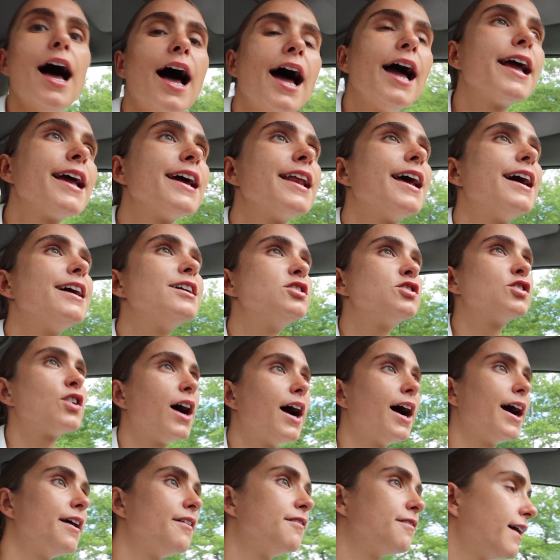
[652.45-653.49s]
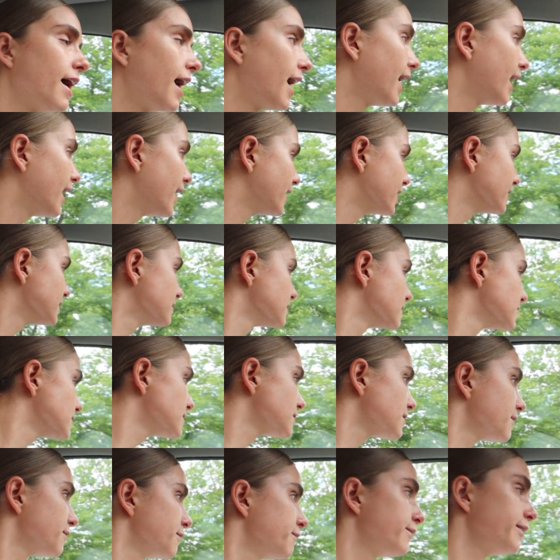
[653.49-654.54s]
I cannot drive and
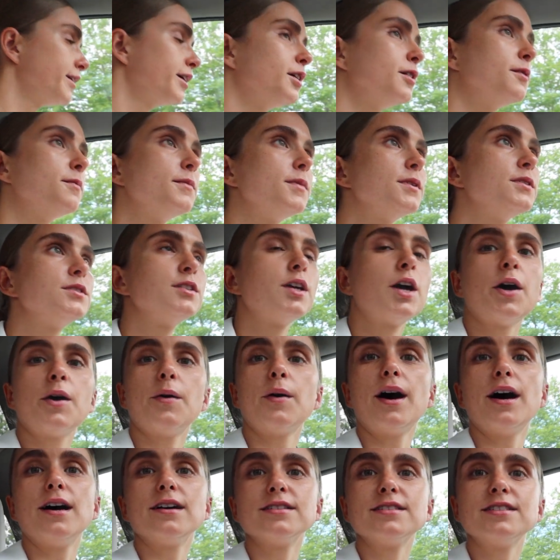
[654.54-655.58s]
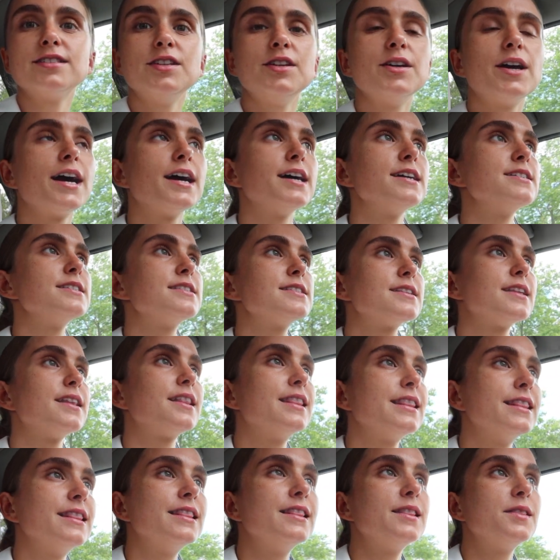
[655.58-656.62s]
film, so I'll see you guys
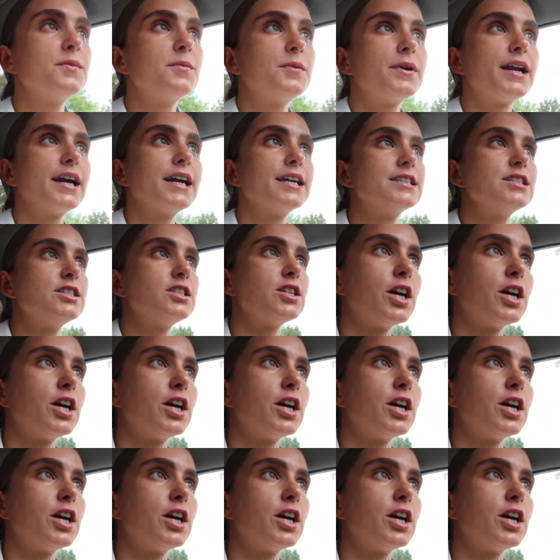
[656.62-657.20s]
when I get to